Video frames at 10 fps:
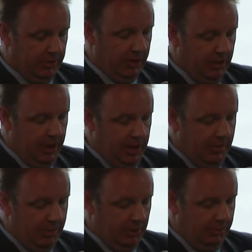So
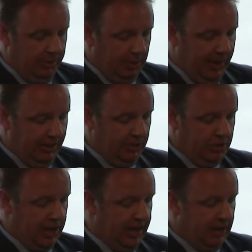perhaps I'll flick back to
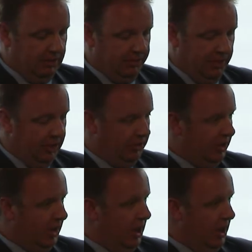Charl for this.